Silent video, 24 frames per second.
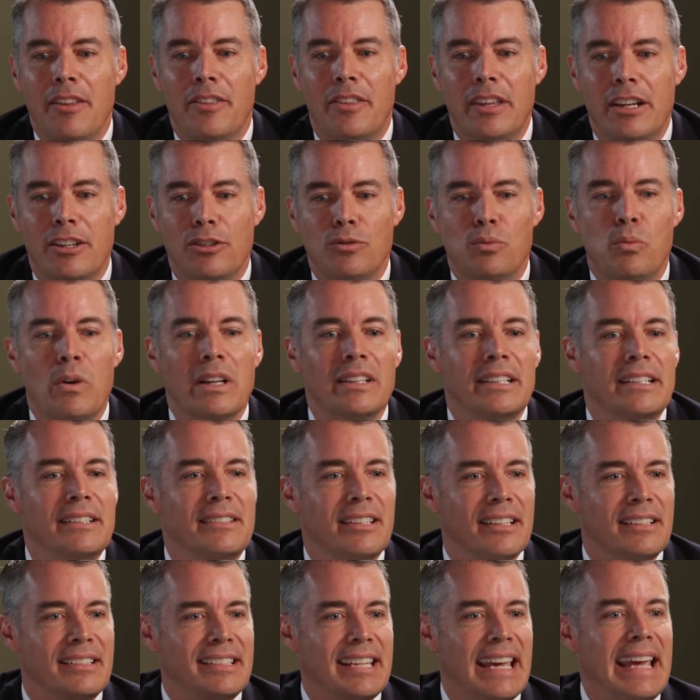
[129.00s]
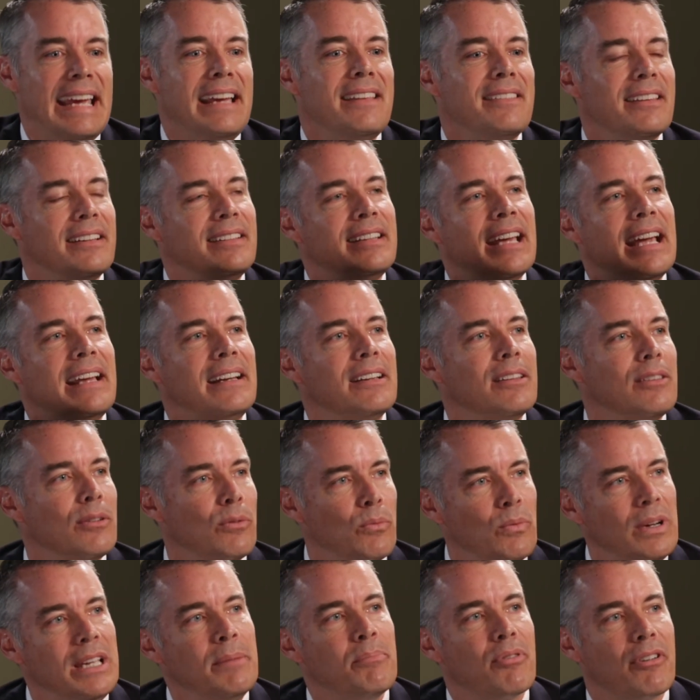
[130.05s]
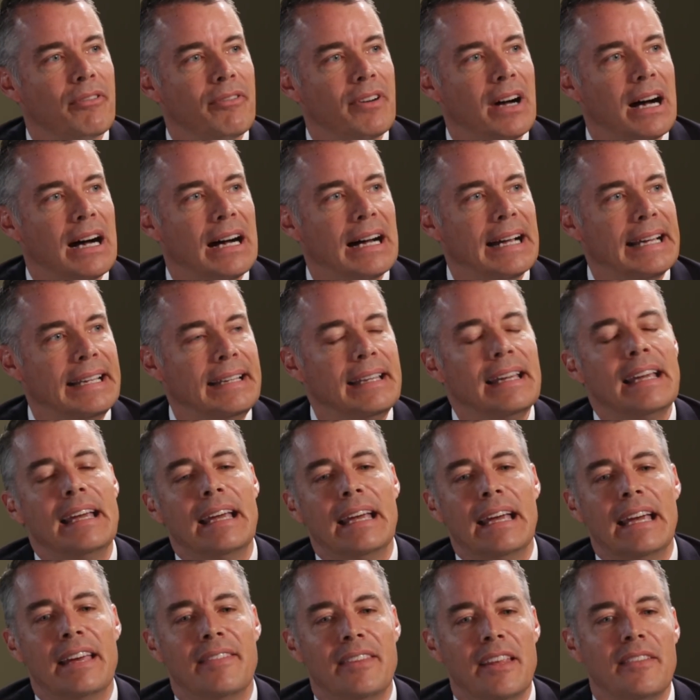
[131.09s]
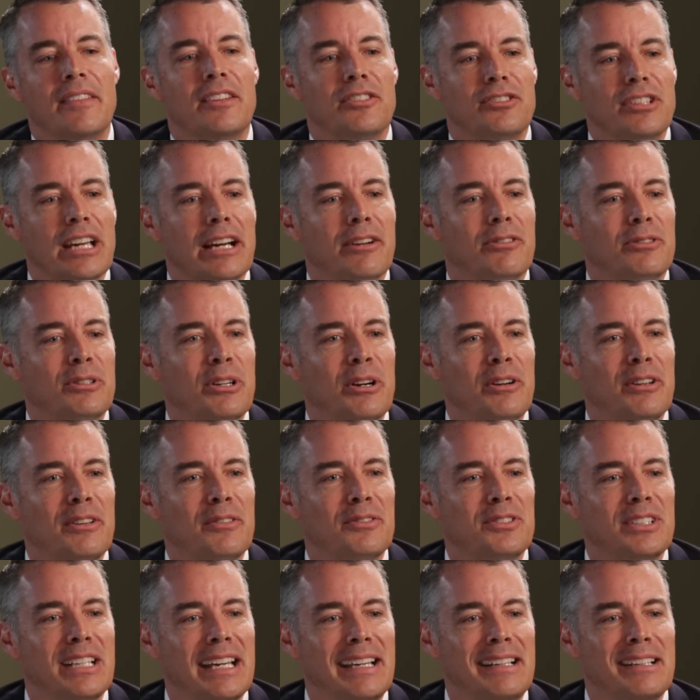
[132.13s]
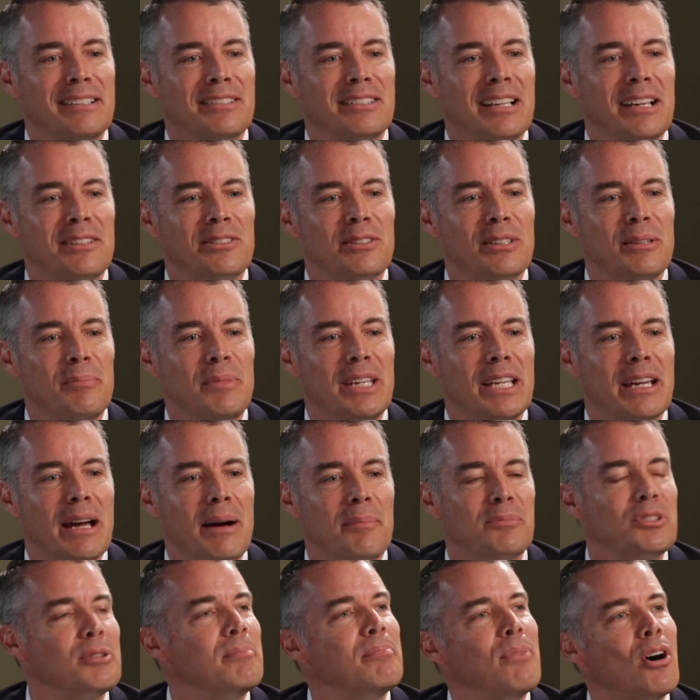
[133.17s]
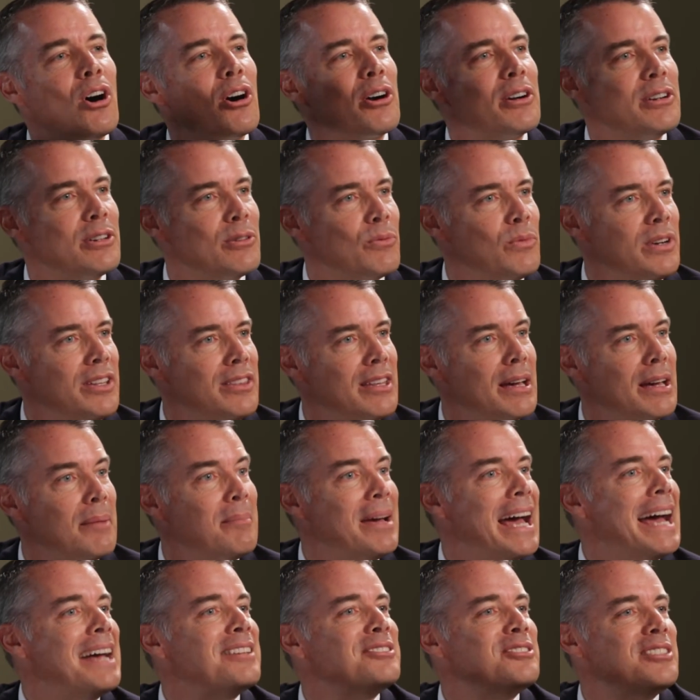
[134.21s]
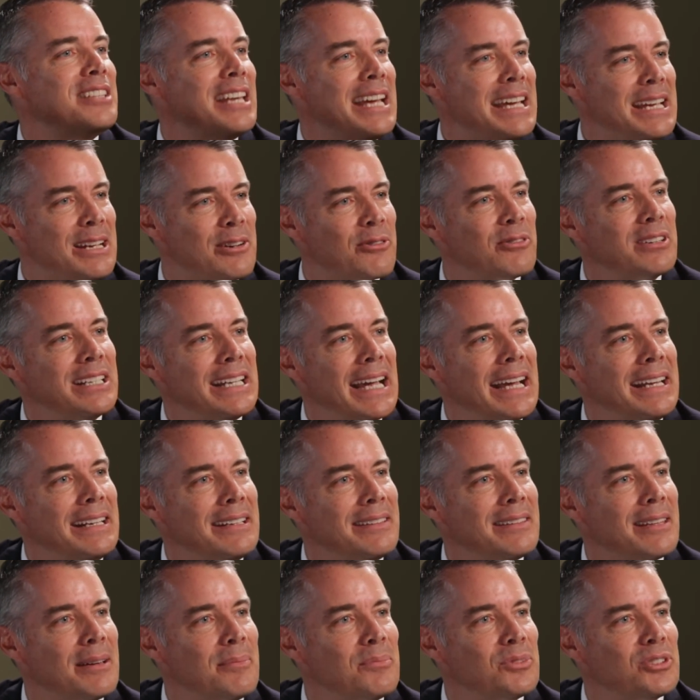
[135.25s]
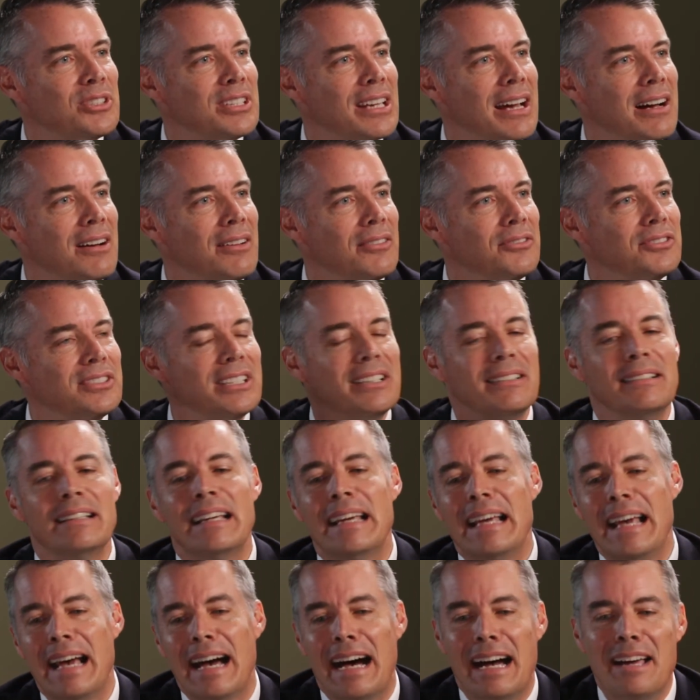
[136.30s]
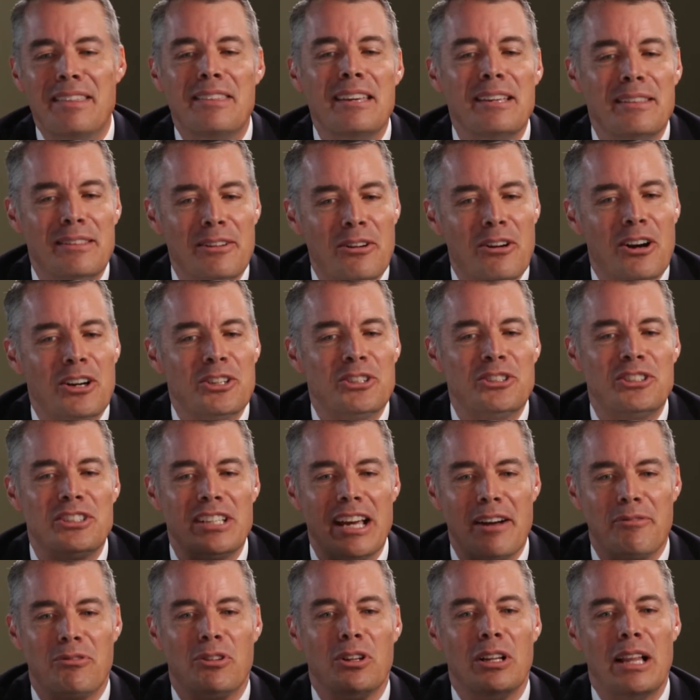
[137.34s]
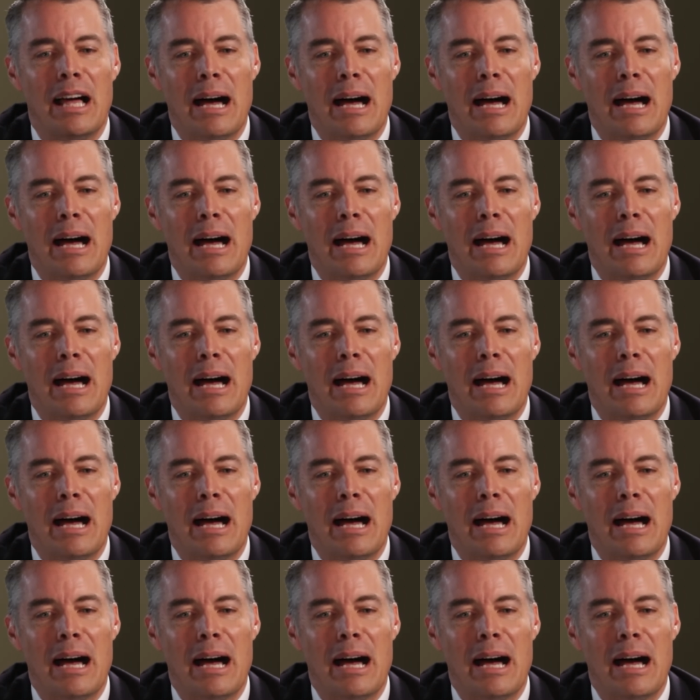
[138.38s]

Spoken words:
that is willing to take the data that we provide, and then the Secretary of State essentially becomes a partner with them as they create it themselves. And I think there are several